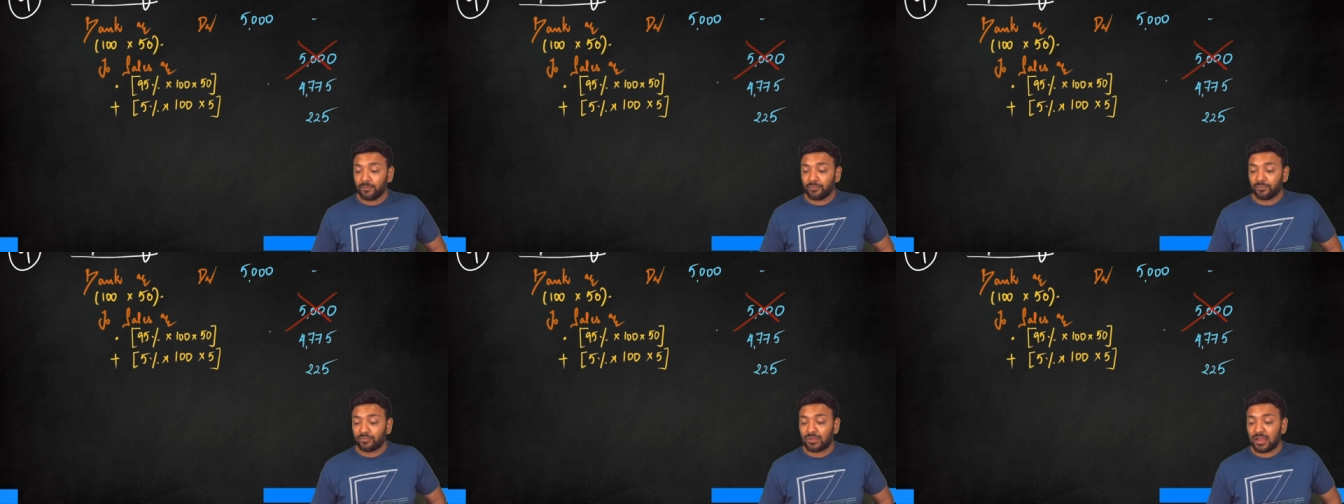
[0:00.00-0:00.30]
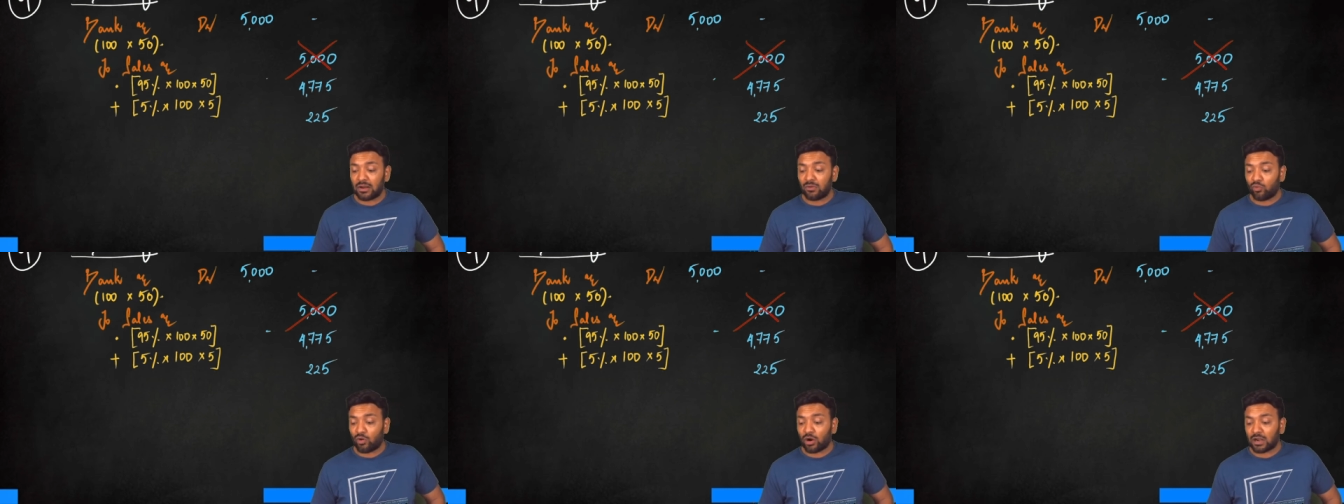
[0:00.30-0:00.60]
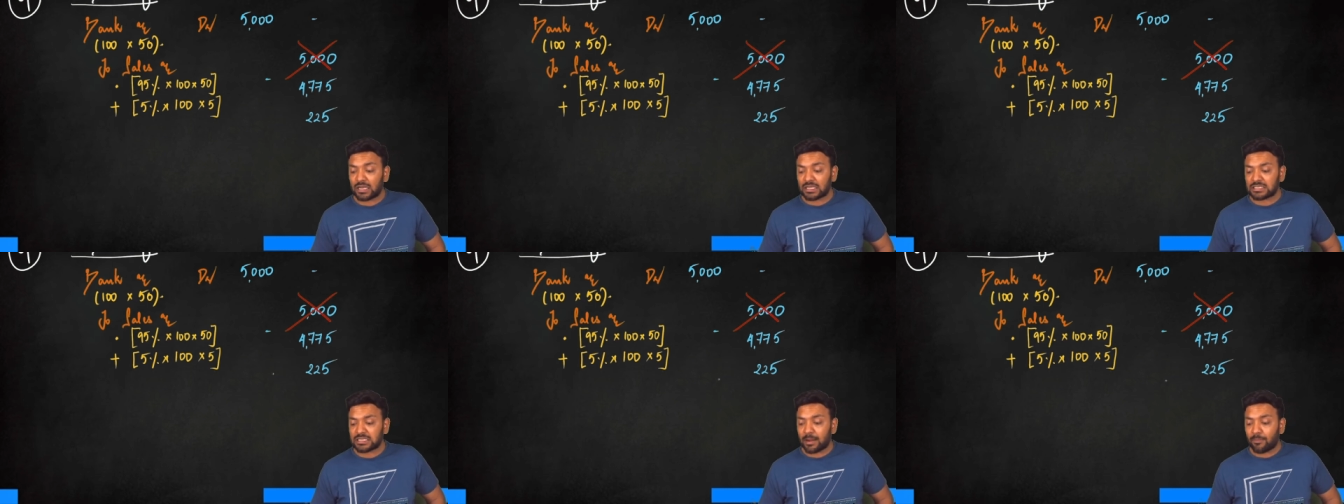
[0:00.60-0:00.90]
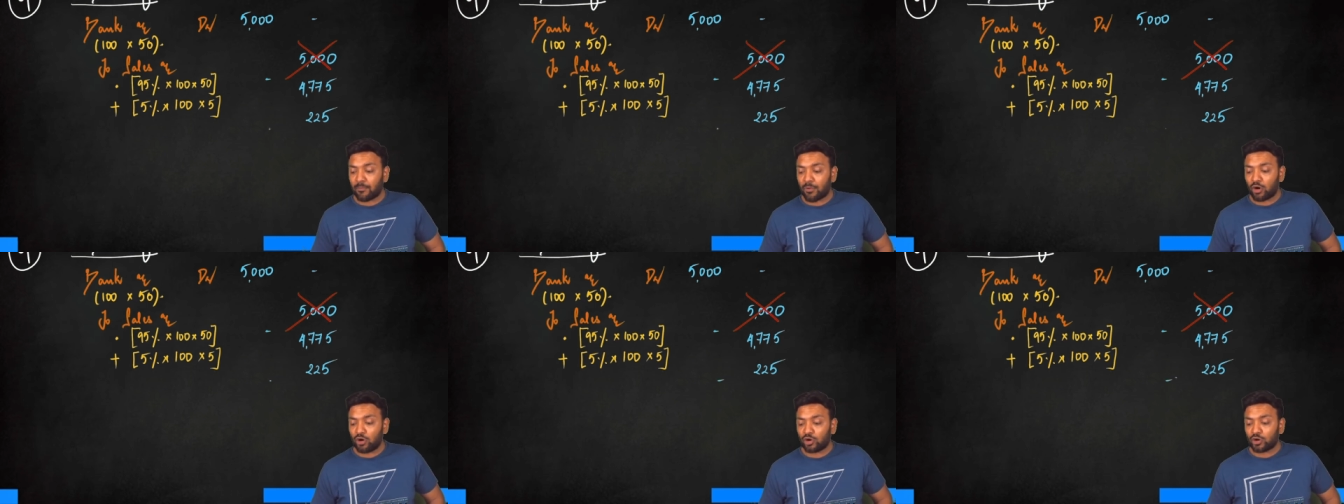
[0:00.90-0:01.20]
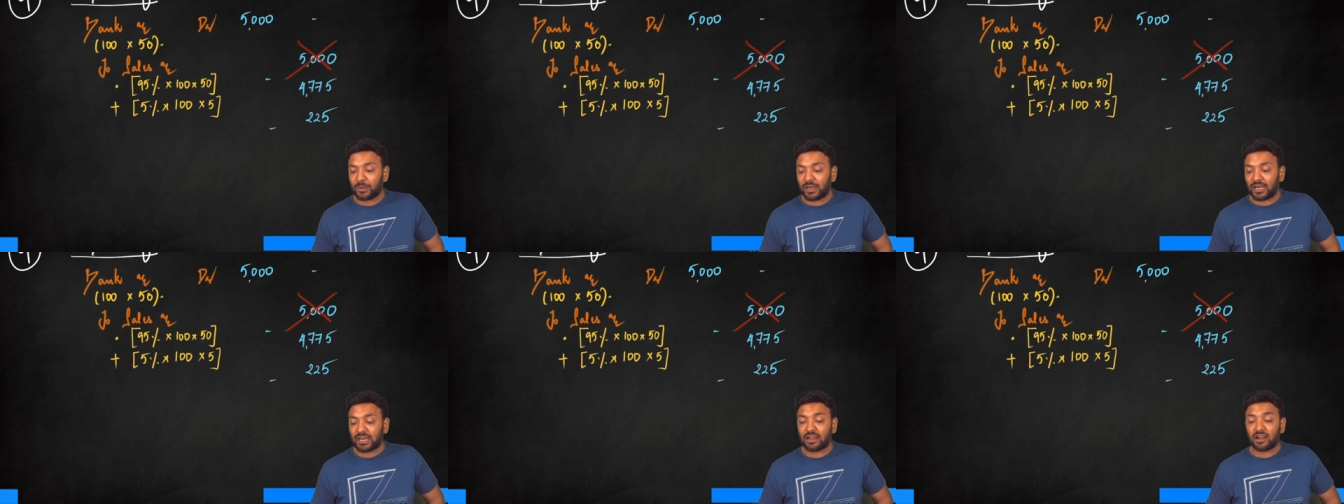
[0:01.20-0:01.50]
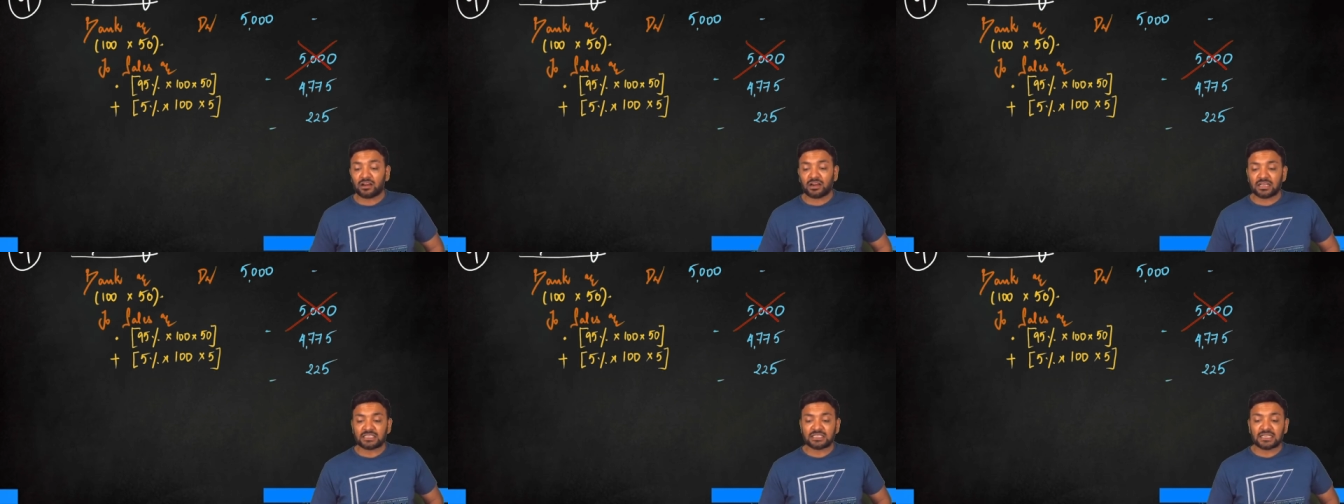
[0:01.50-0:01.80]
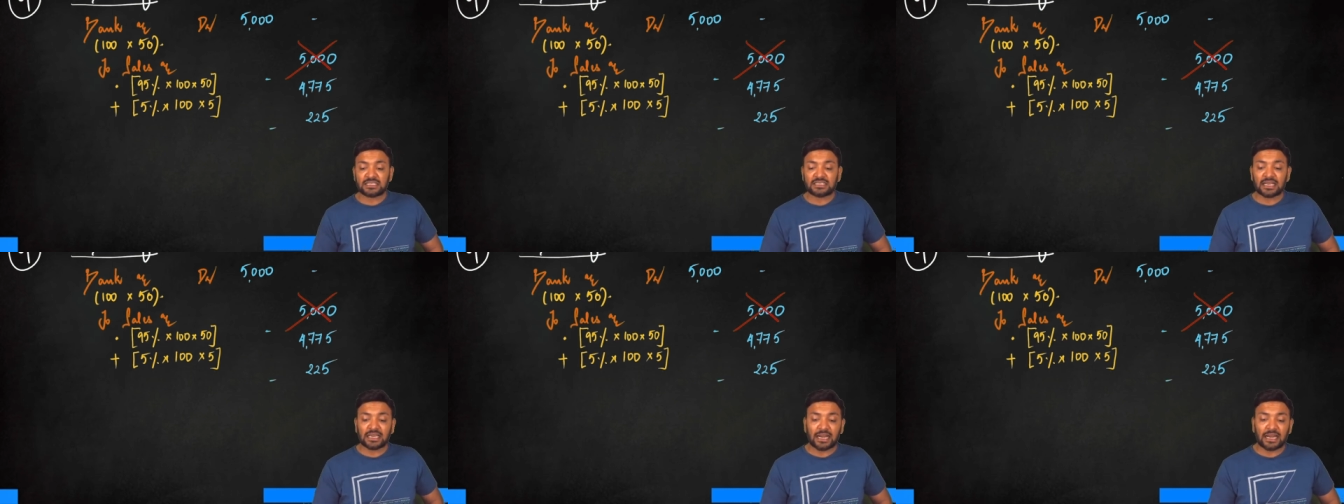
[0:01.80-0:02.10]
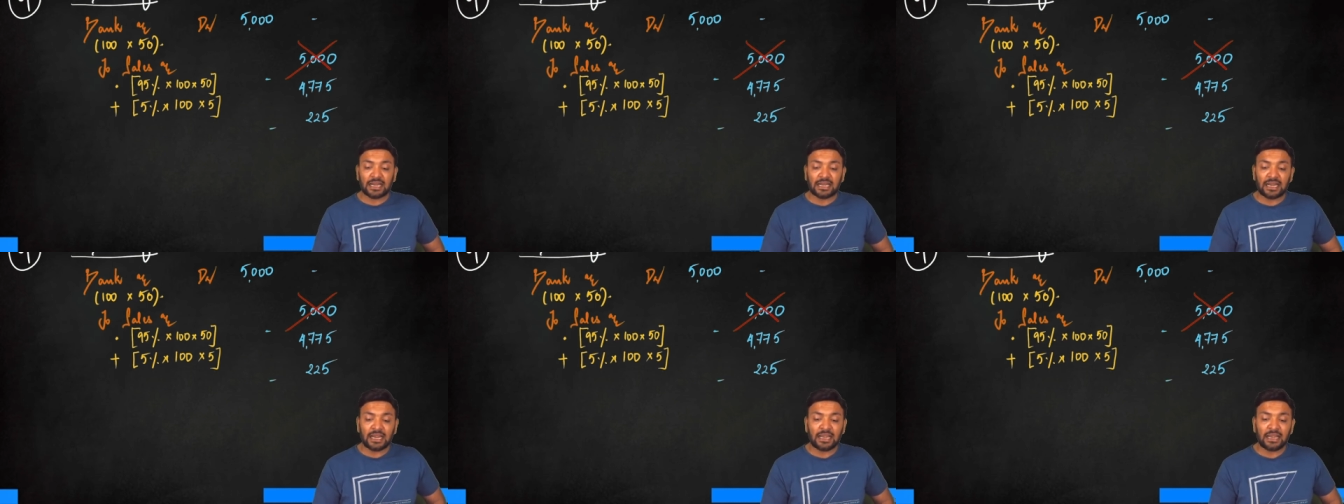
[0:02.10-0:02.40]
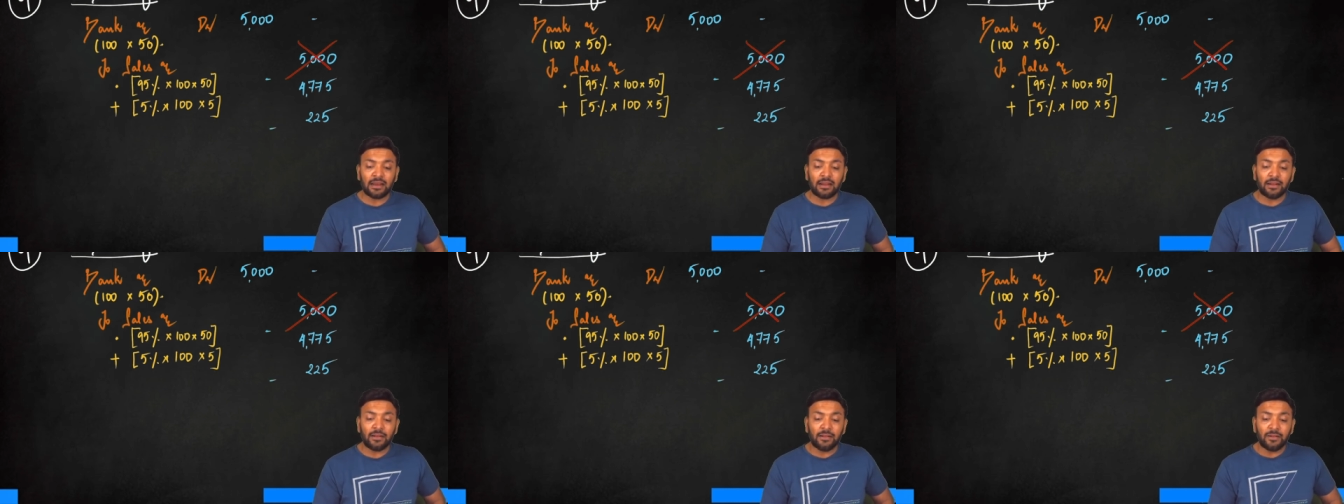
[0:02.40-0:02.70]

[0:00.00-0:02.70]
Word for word: Then what is the amount to be recognized as a credit?